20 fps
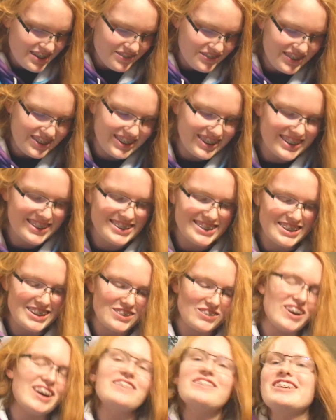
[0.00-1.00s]
because
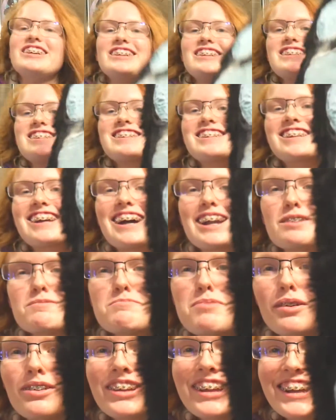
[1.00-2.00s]
the wet one's just kind
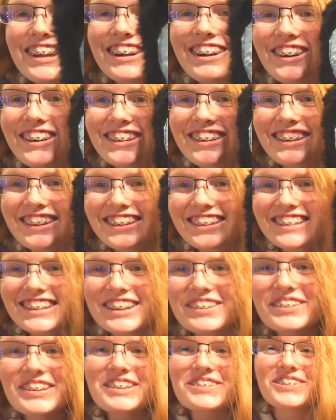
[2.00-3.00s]
of pulling it all to the
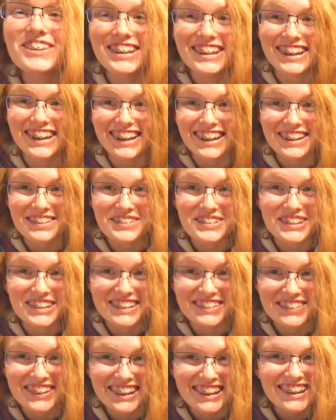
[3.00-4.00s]
surface but not
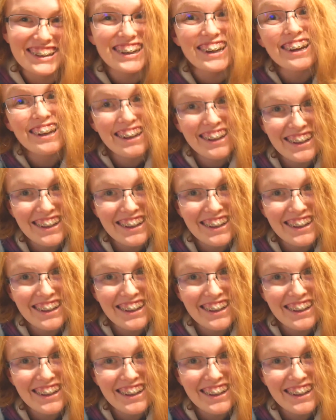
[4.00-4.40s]
absorbing.